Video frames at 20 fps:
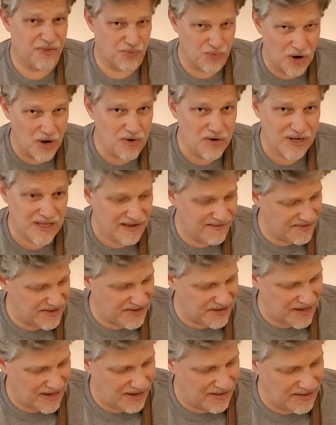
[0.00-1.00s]
throaty of a
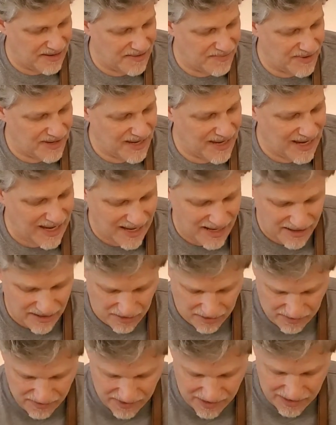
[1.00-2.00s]
sound as we can
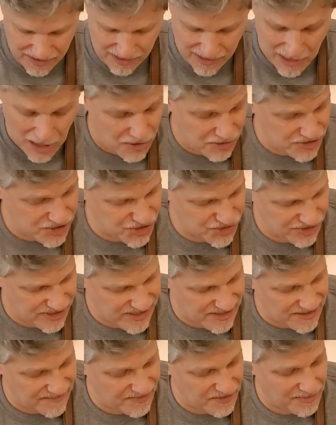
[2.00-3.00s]
on the low
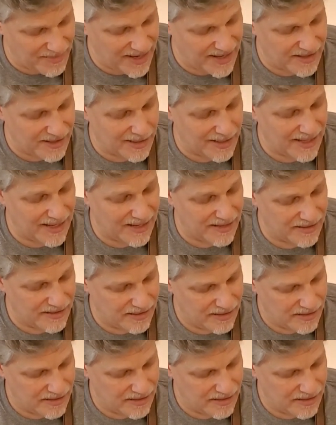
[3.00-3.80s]
strings of the mandolin.